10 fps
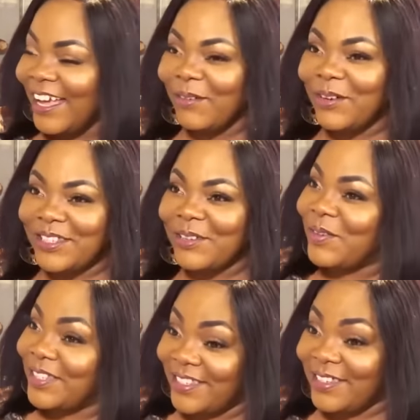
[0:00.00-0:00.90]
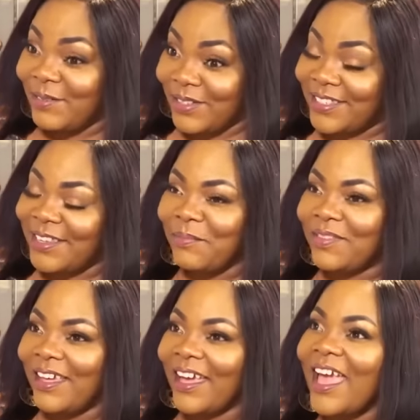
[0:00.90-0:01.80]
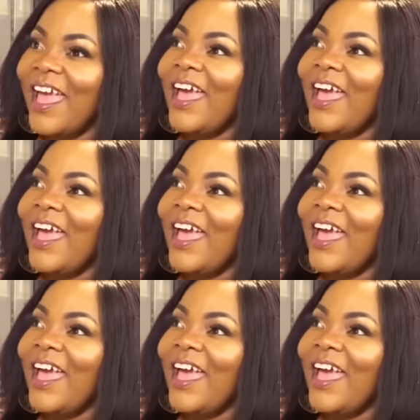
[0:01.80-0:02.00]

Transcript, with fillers: it was something.